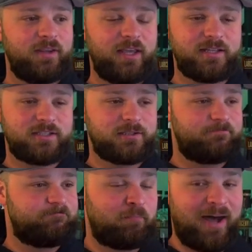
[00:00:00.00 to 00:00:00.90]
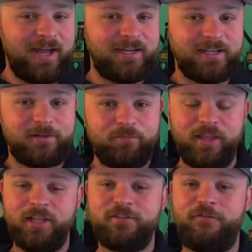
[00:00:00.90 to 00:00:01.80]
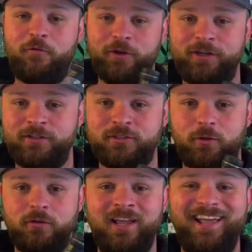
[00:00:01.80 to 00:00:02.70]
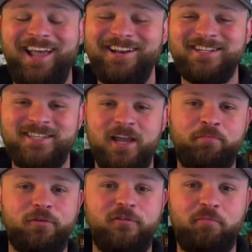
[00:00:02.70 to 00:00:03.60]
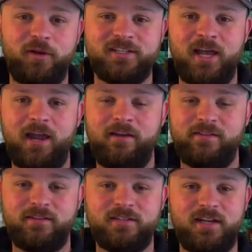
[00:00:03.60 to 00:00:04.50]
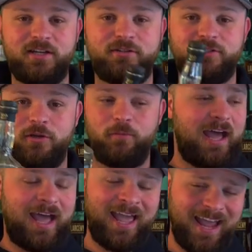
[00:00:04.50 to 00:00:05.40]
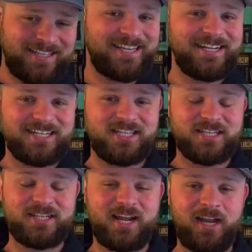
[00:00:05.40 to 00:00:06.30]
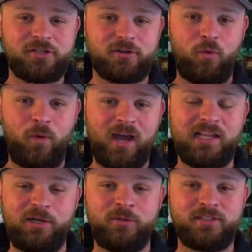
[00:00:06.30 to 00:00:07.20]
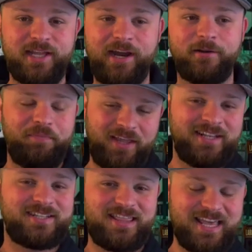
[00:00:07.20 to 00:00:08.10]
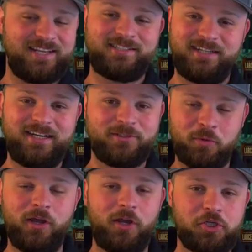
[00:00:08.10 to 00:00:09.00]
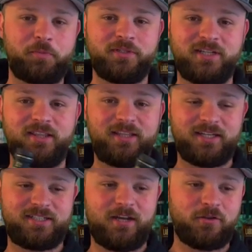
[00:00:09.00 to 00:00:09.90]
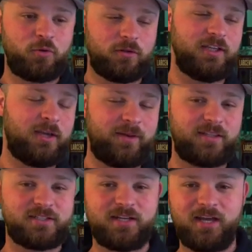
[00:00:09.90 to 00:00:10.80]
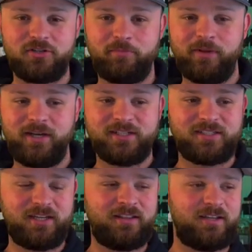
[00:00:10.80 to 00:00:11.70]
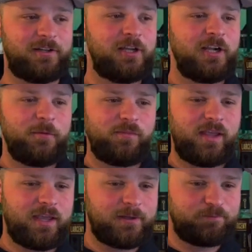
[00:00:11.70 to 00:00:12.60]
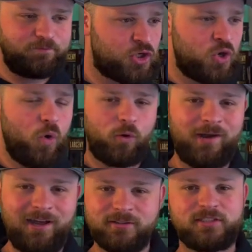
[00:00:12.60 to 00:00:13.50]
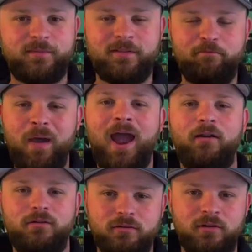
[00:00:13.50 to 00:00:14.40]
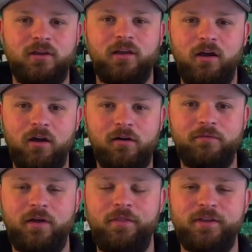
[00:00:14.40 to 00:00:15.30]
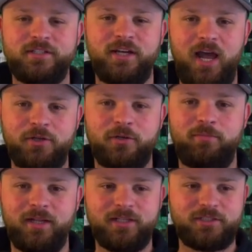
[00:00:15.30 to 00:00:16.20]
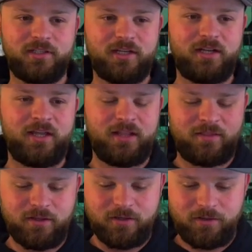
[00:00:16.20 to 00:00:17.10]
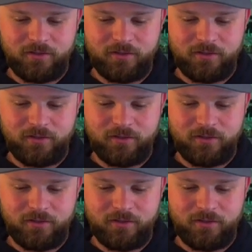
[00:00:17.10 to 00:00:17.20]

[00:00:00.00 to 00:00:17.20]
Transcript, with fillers: It's bonded, it's four years old, and it's 10 proof points higher than the Sinatra. So I, I tasted the Sinatra while I was there. It's this. It is 100% this. Now the cool thing about the Sinatra blend is the they core out some of the barrel of the Sinatra blend so that it, the